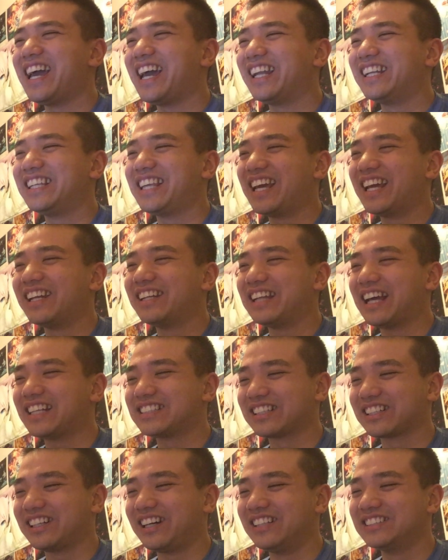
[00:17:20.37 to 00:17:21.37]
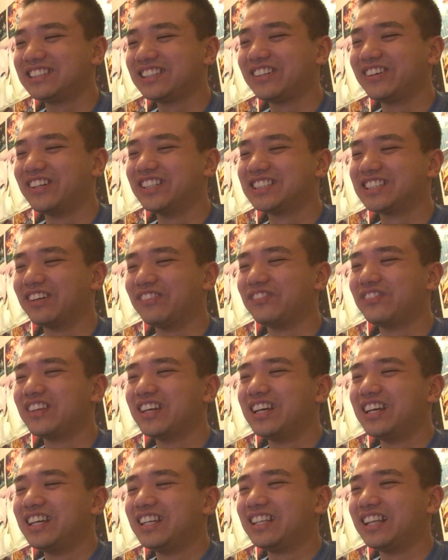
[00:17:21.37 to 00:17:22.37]
And then, as a consequence of
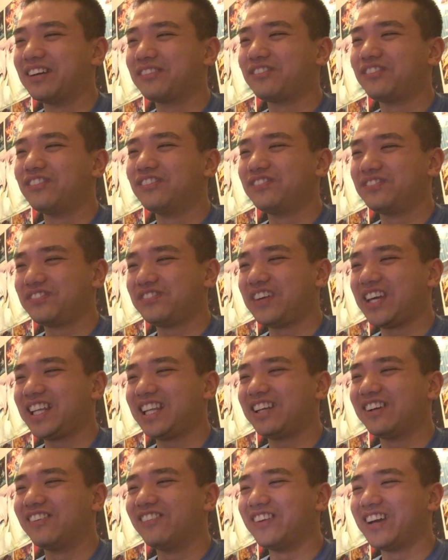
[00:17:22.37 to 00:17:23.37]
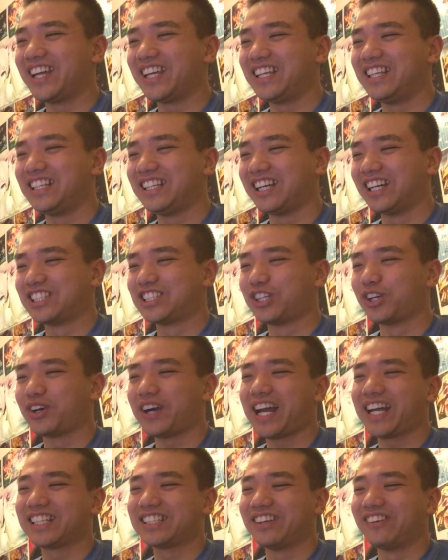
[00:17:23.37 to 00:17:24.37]
not fading away, he got
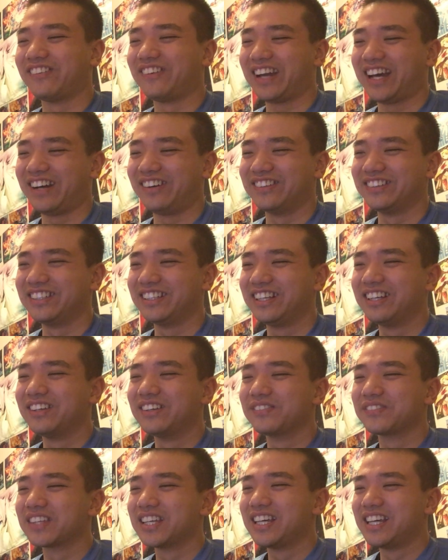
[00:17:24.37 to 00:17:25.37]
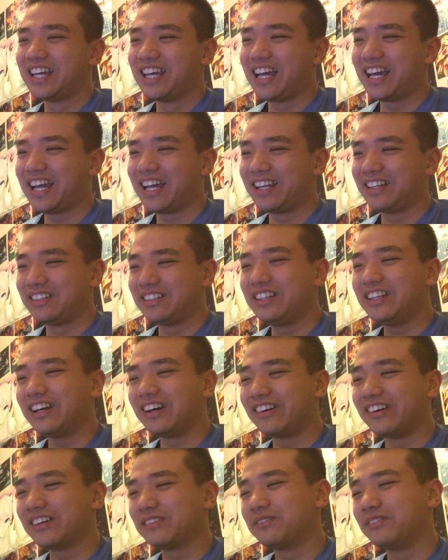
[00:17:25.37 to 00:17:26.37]
dragged around. And you
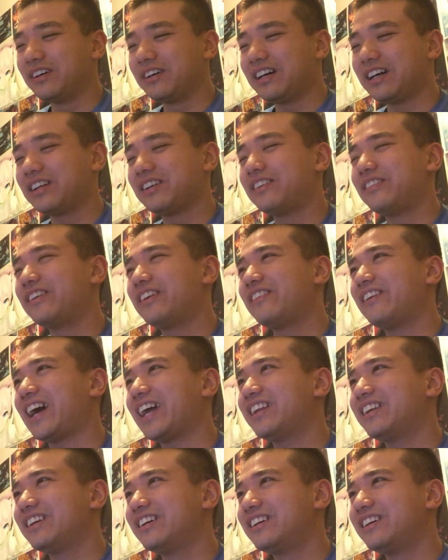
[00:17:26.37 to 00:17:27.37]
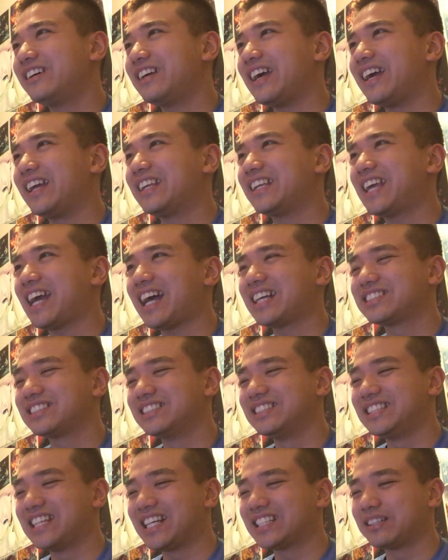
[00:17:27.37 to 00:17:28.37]
know, Ryder and
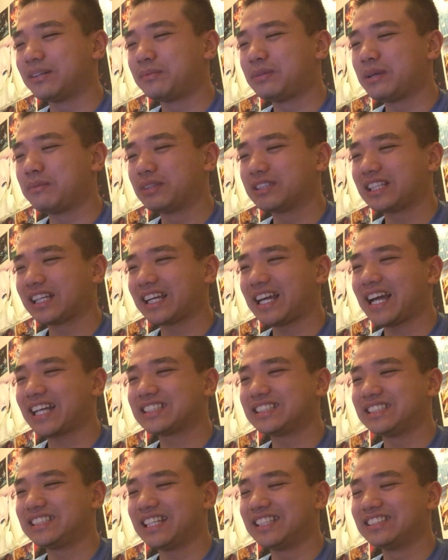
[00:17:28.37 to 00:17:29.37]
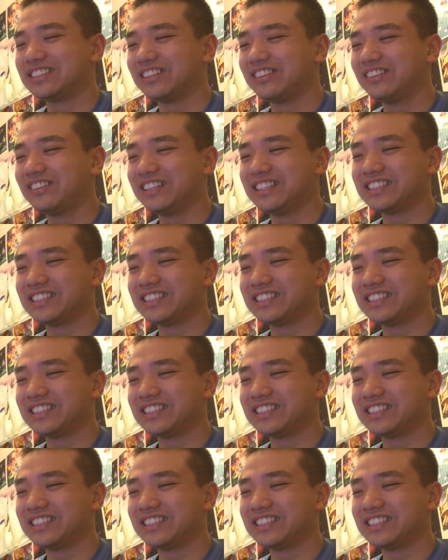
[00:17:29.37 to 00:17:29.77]
Caster's deaths are pretty much like accidental.